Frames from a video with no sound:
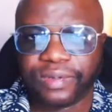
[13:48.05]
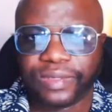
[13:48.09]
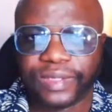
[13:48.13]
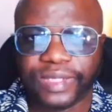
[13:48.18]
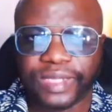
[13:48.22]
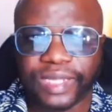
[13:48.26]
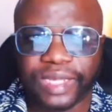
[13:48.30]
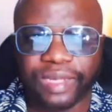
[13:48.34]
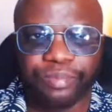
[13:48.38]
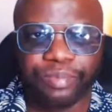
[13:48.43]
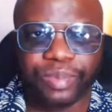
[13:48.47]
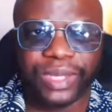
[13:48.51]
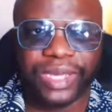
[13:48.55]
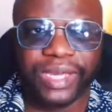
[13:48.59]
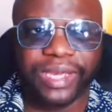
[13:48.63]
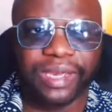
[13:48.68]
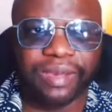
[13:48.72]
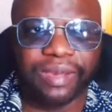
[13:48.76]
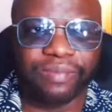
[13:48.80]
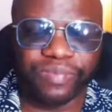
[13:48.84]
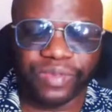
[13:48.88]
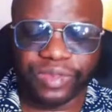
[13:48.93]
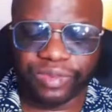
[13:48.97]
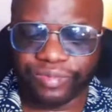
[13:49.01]
the
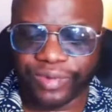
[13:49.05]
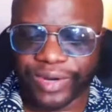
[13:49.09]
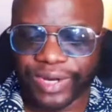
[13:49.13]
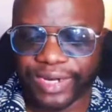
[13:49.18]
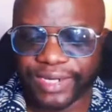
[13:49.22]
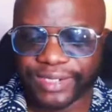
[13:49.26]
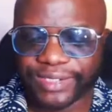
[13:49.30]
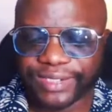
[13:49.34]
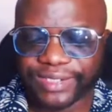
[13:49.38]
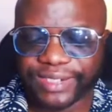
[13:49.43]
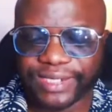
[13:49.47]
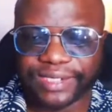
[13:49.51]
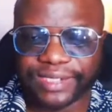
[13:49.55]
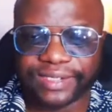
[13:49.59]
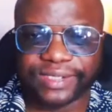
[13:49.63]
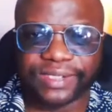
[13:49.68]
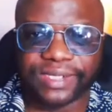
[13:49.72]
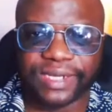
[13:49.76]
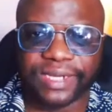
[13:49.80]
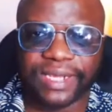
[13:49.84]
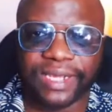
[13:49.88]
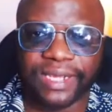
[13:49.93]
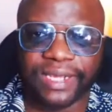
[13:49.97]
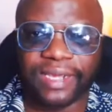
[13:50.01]

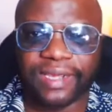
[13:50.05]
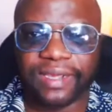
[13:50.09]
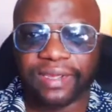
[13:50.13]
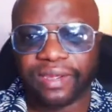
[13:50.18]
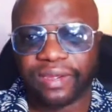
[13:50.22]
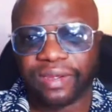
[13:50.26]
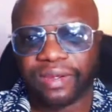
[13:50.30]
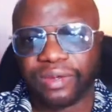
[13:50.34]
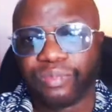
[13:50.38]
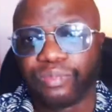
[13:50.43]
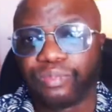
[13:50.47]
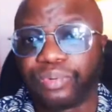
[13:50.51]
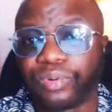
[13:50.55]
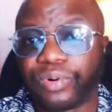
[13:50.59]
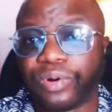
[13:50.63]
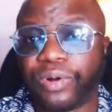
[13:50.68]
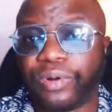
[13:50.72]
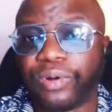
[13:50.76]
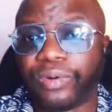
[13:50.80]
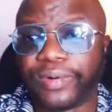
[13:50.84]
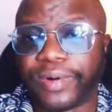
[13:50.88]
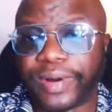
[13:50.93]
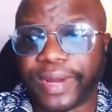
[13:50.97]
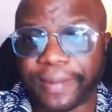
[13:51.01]
PM360
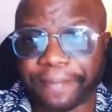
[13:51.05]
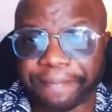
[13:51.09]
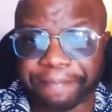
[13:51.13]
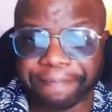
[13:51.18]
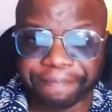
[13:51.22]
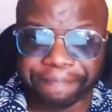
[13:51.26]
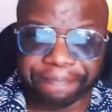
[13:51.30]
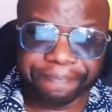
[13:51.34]
program,